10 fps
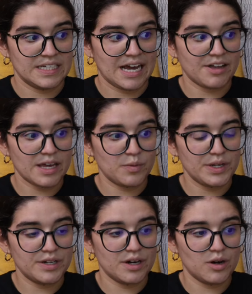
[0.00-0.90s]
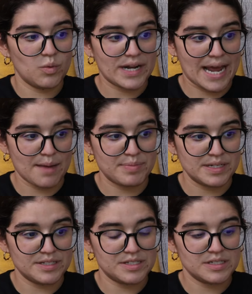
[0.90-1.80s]
Now that we know what
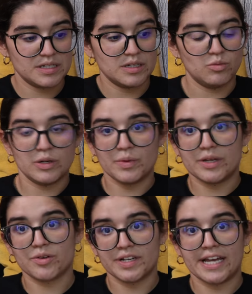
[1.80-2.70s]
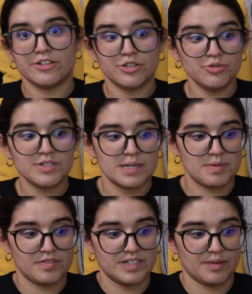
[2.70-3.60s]
happens when we create too steep
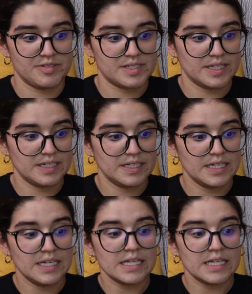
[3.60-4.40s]
of a deficit,